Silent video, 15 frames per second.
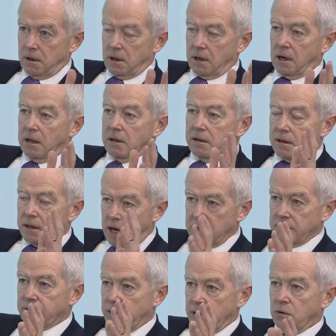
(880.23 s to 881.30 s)
And
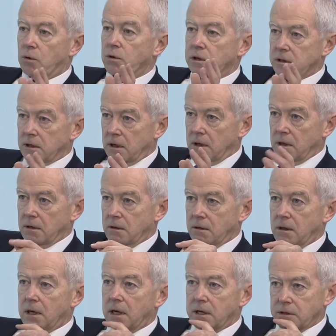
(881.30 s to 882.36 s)
that, for an auditor,
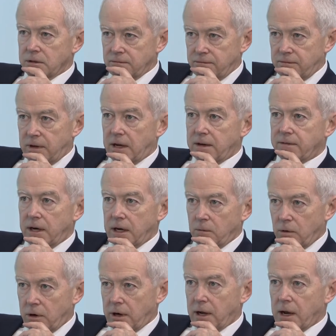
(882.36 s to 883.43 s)
is very, very
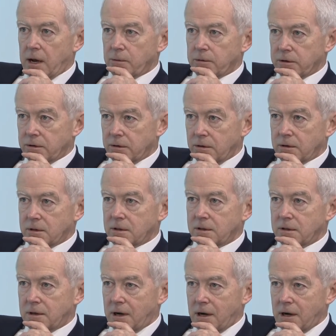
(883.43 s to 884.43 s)
worrying, I would have thought.